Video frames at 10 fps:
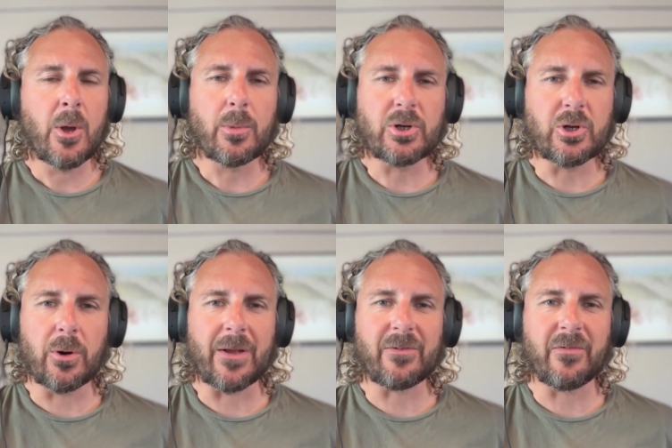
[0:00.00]
but you don't
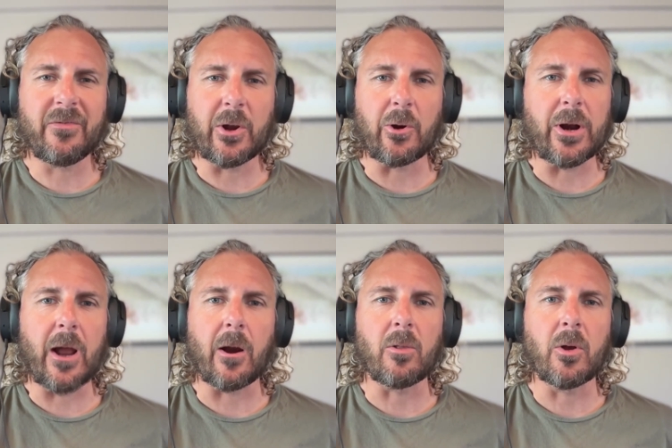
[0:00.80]
have to figure it
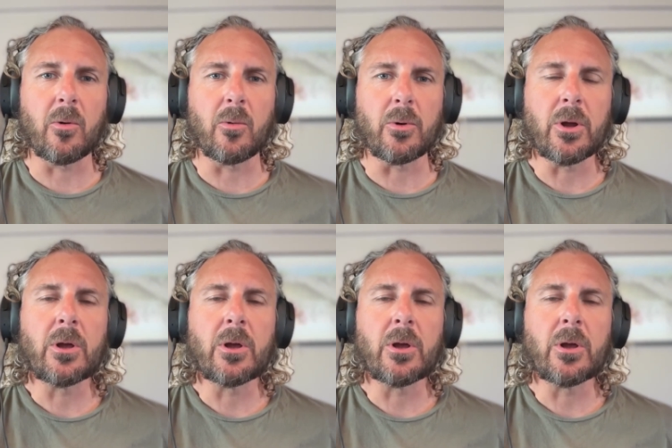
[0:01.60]
out alone.